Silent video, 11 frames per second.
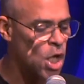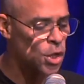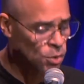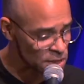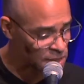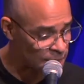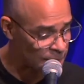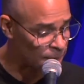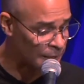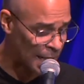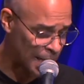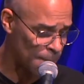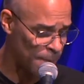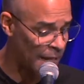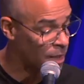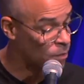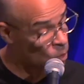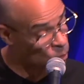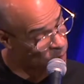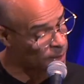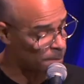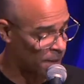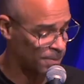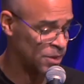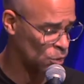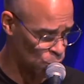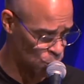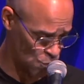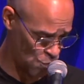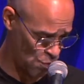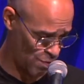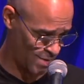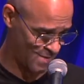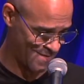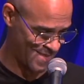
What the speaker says: You're sleek like a bag and won't wake up till noon.